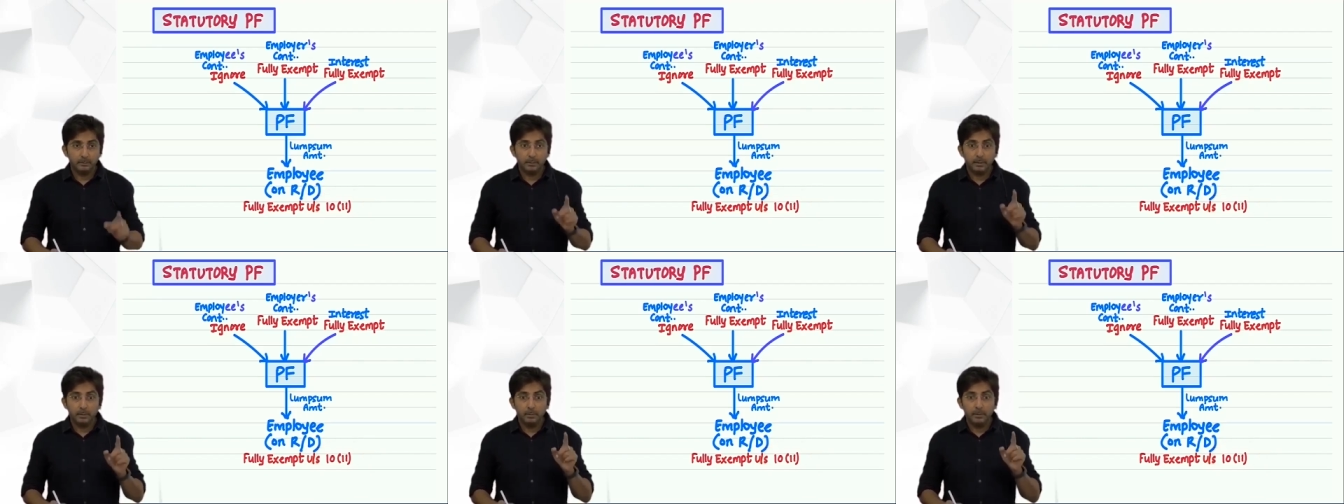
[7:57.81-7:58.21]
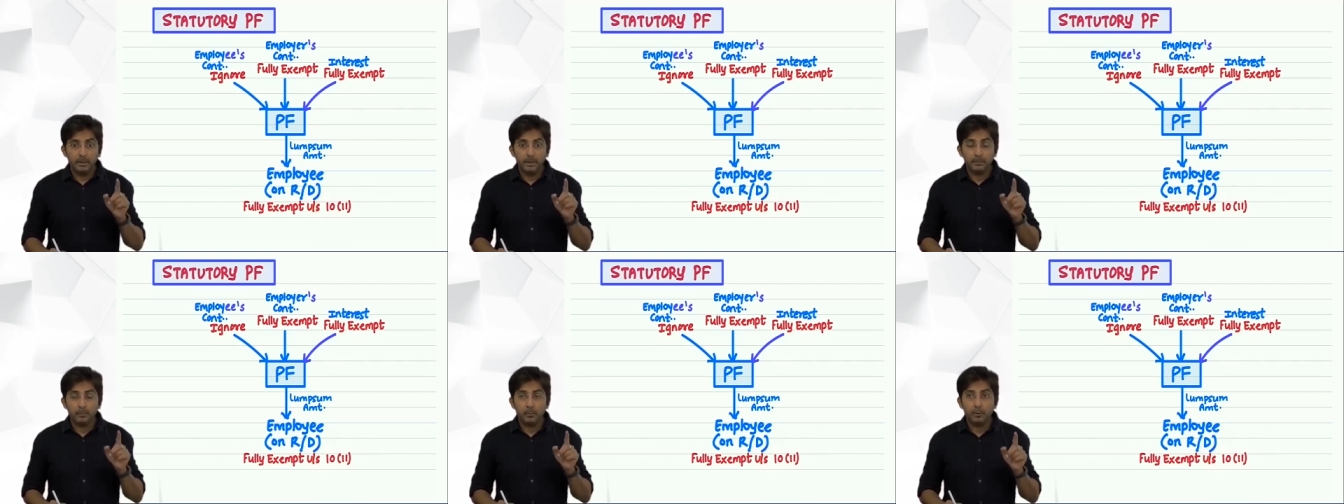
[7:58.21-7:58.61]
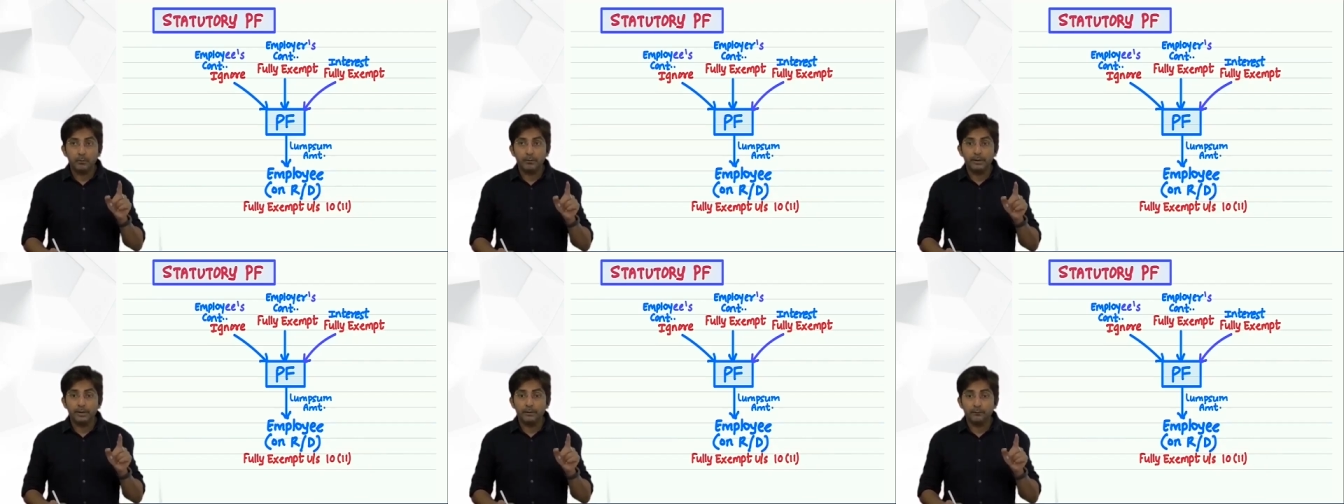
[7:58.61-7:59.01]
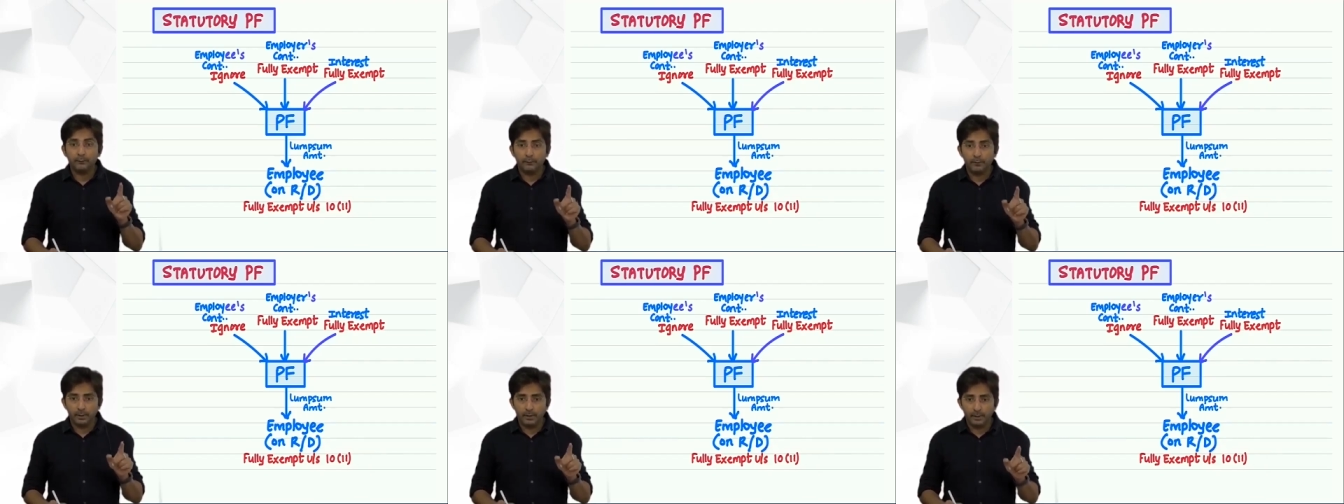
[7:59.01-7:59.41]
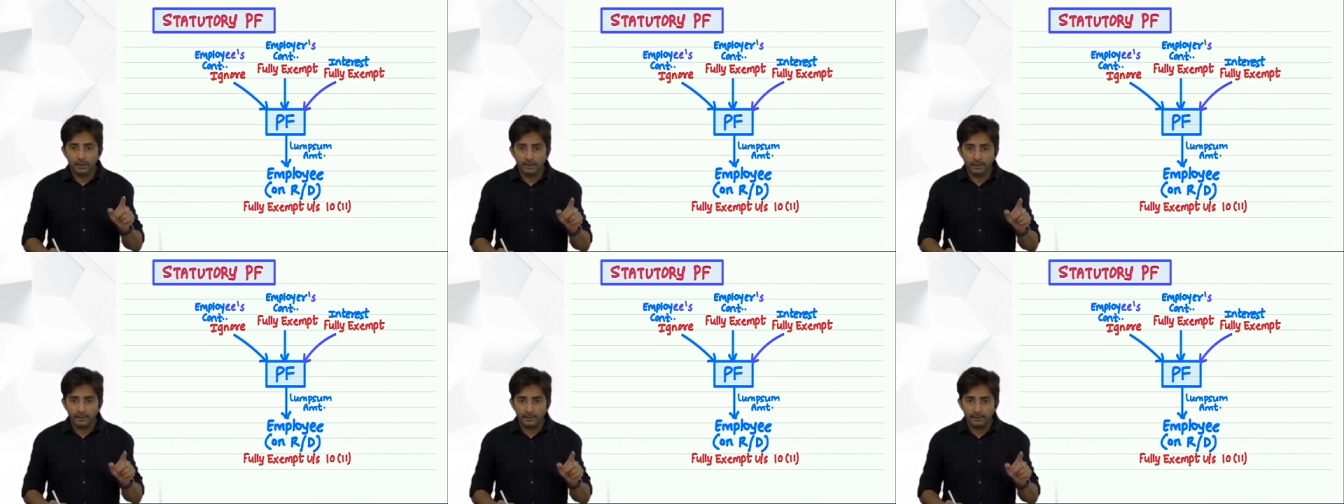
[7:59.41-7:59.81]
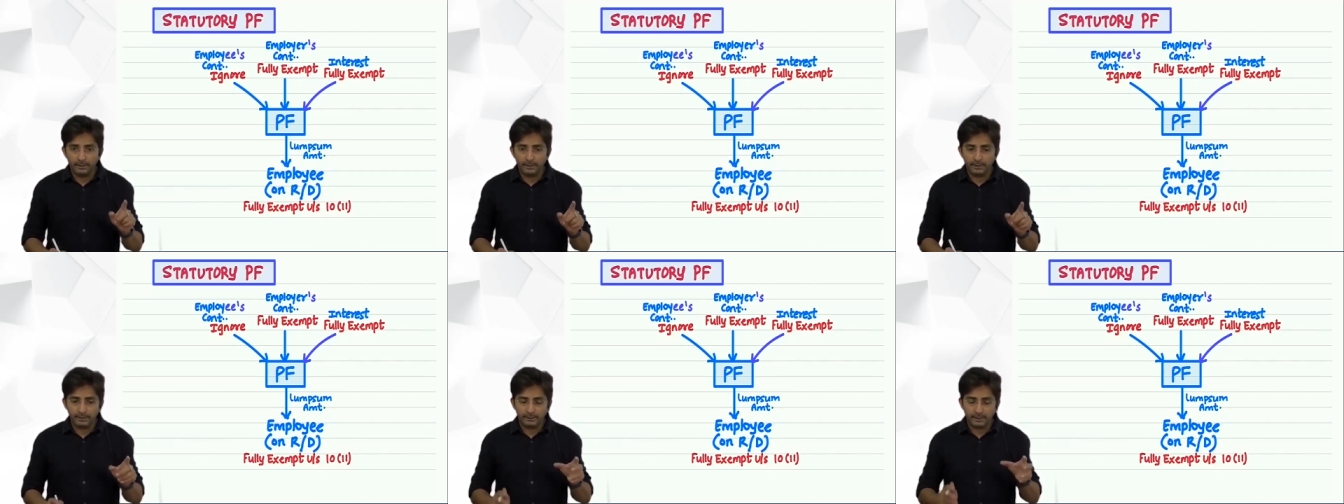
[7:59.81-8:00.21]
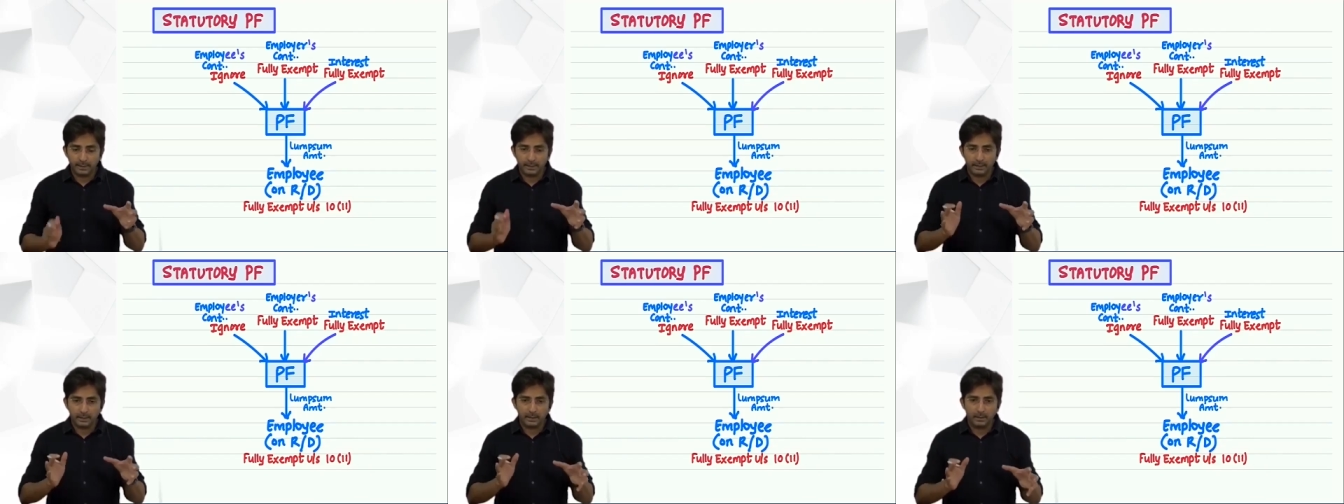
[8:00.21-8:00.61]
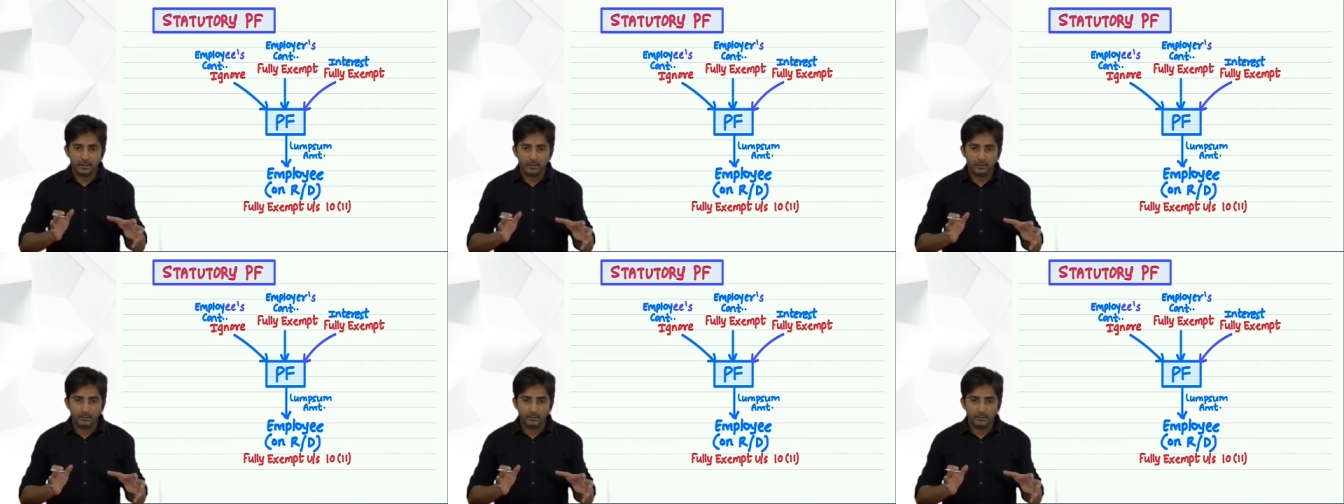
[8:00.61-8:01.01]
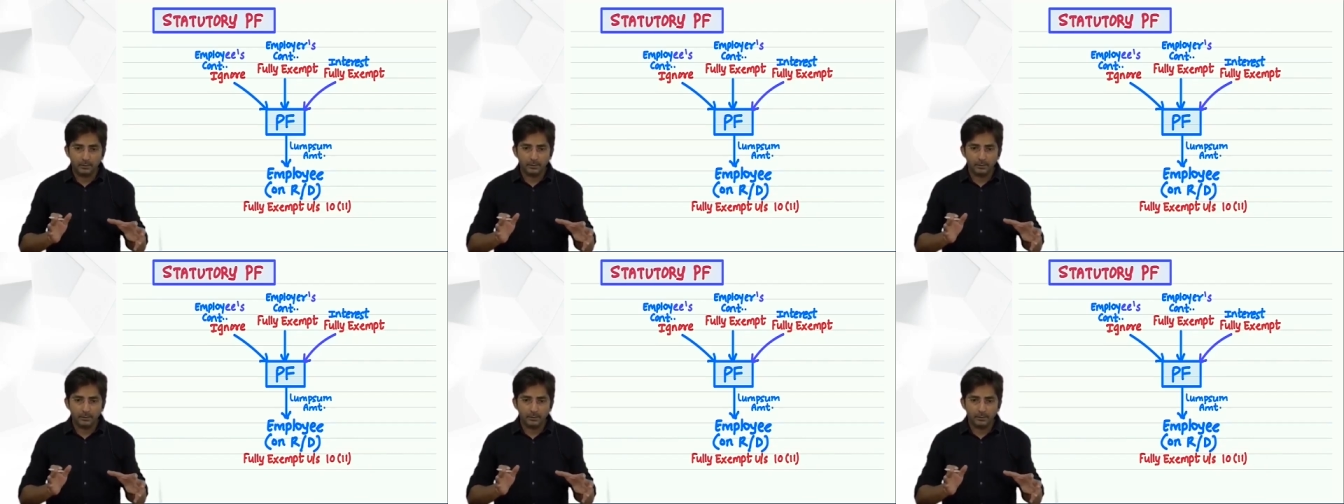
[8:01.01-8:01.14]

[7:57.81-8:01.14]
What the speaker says: Public Provident Fund is an account